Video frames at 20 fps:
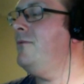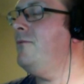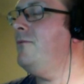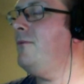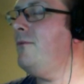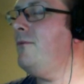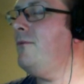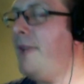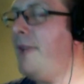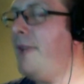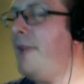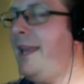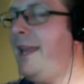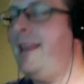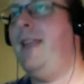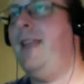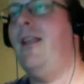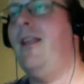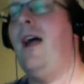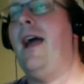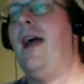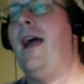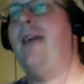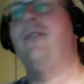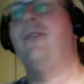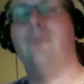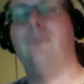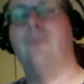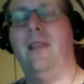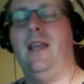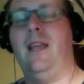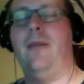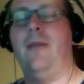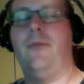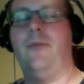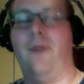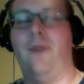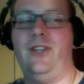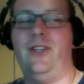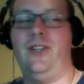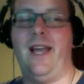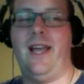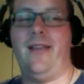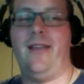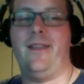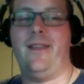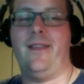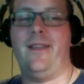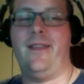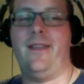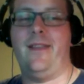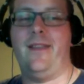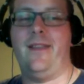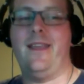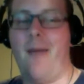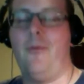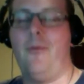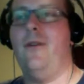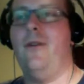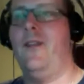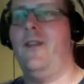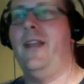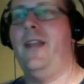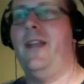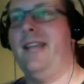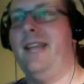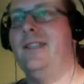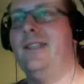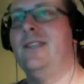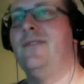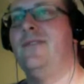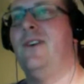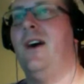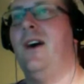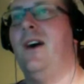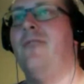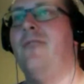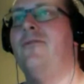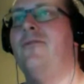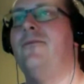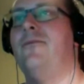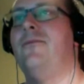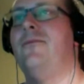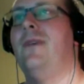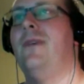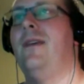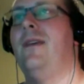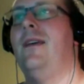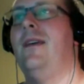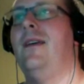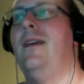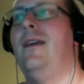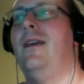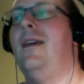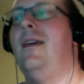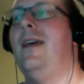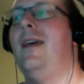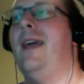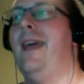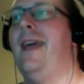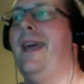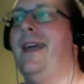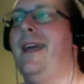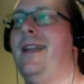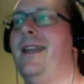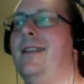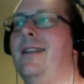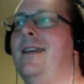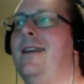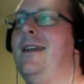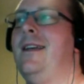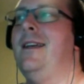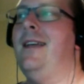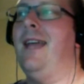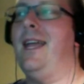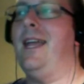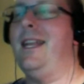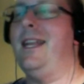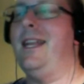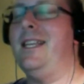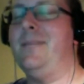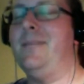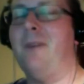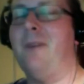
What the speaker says: really like and really appreciate the camera on the Nexus 5. And it is my